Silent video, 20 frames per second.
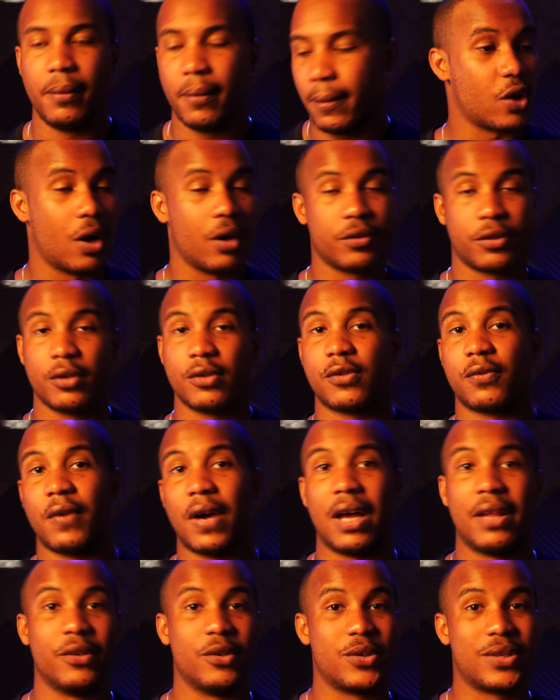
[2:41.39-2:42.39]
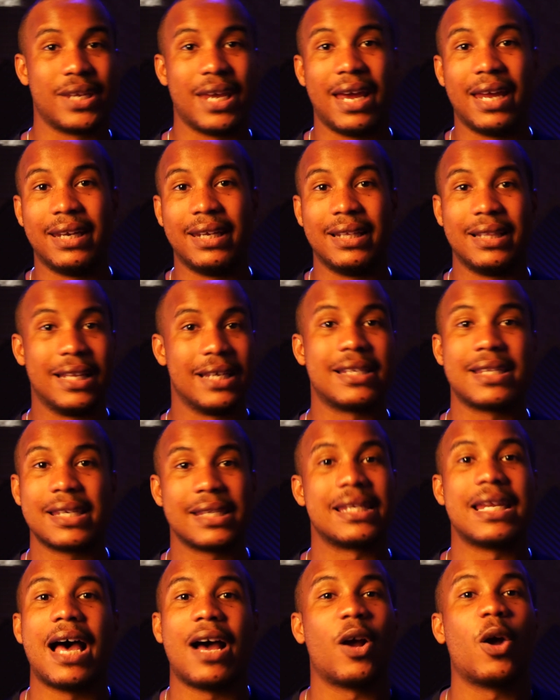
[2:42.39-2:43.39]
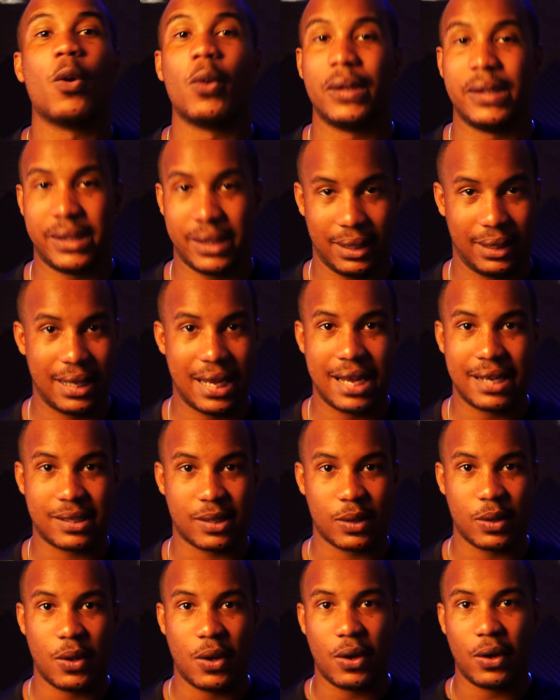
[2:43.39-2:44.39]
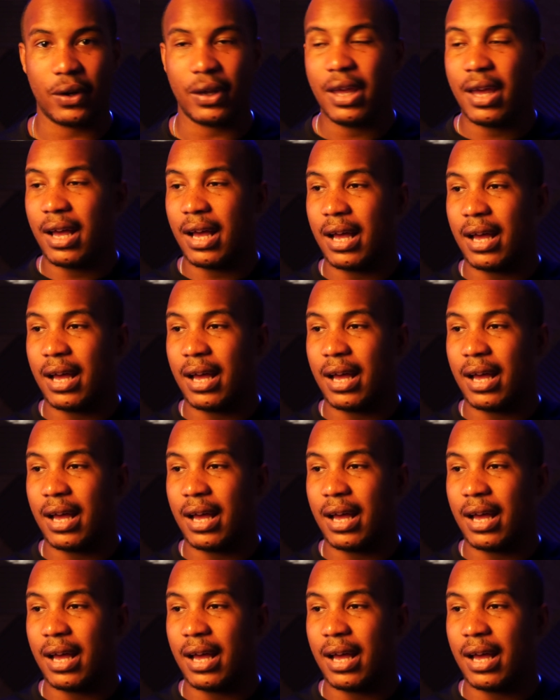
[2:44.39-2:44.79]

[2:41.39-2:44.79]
As Arthur's father said, this is not going to last long.